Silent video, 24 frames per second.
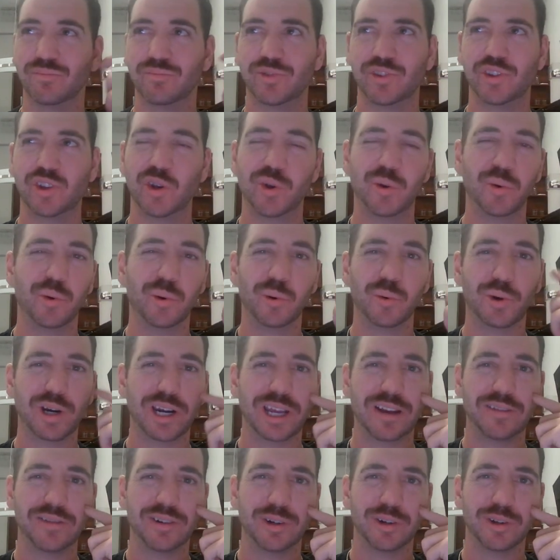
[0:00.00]
2 or
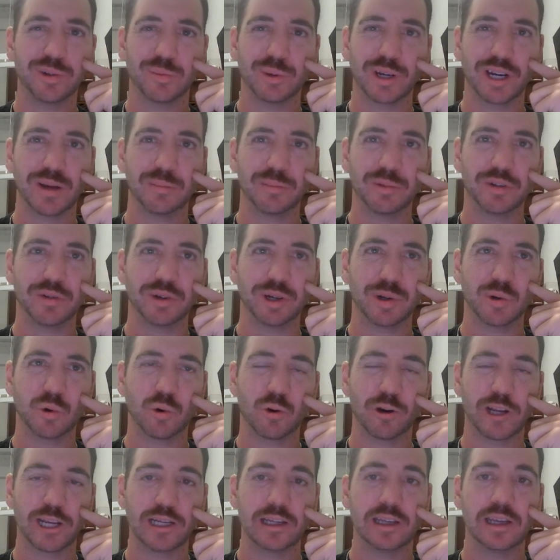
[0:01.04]
whatever is when I'll be
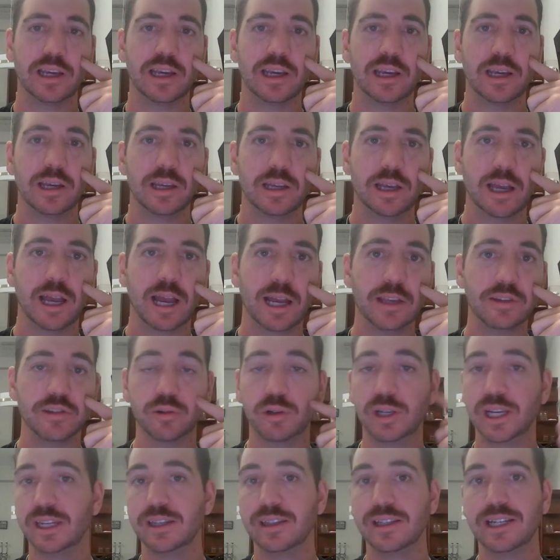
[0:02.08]
recording. So
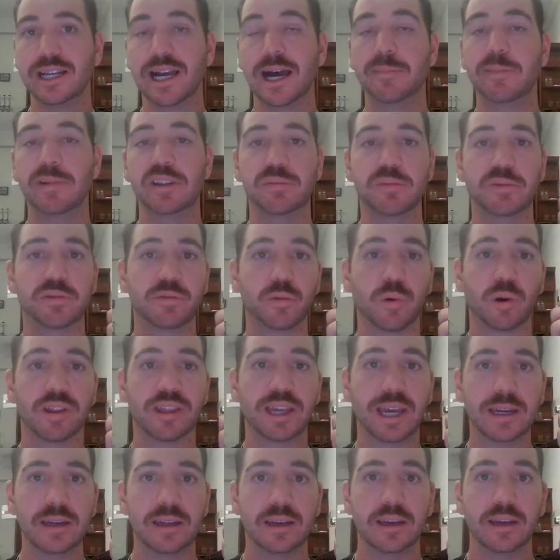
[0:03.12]
get in the comments before
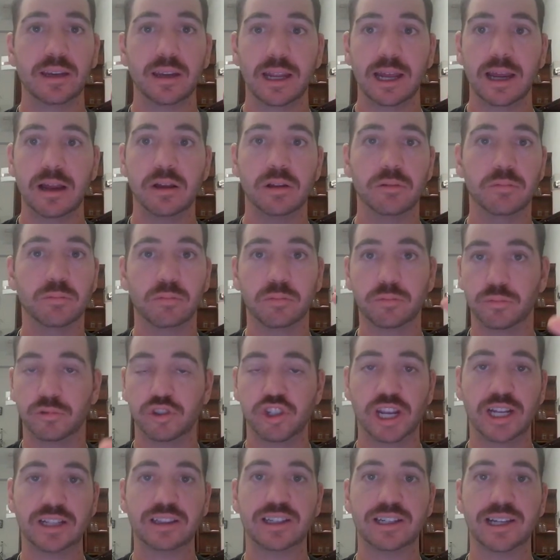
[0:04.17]
then. I'll
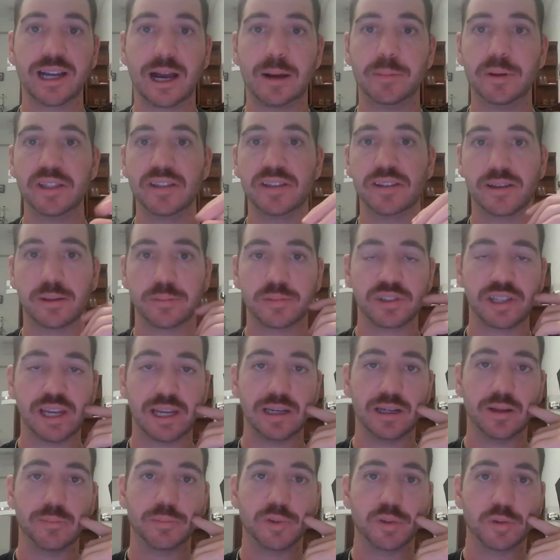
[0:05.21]
check the comments as I'm
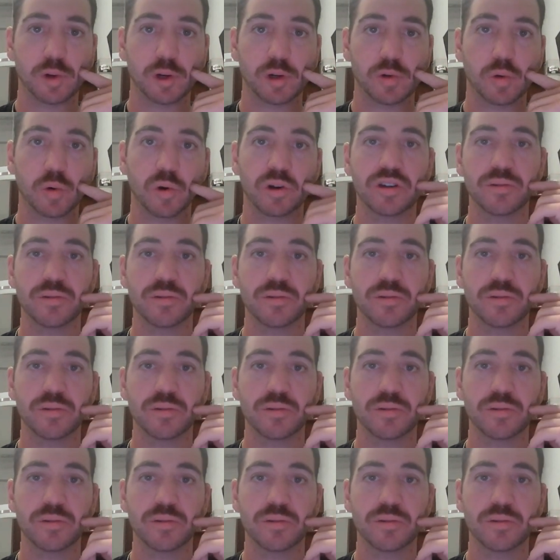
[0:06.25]
setting up to record